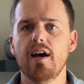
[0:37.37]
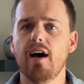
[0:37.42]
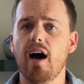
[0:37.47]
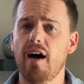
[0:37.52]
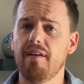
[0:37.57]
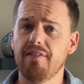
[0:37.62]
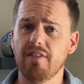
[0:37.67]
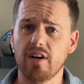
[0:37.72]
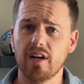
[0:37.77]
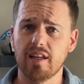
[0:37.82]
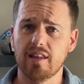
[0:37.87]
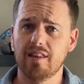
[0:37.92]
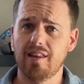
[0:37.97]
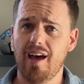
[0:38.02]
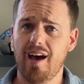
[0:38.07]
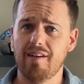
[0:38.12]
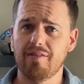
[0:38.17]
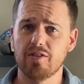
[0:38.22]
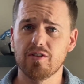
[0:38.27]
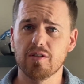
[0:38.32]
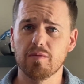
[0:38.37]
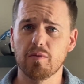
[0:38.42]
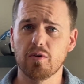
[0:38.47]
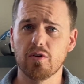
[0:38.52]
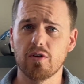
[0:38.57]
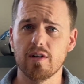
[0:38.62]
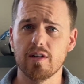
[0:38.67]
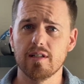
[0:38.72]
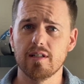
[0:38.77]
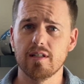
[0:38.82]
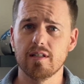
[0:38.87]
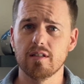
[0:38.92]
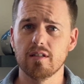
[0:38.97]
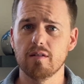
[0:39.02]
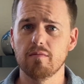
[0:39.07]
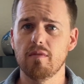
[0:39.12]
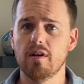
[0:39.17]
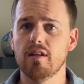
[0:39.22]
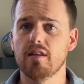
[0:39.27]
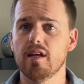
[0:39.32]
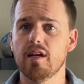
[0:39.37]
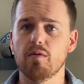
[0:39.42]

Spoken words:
I feel like after some criticism, they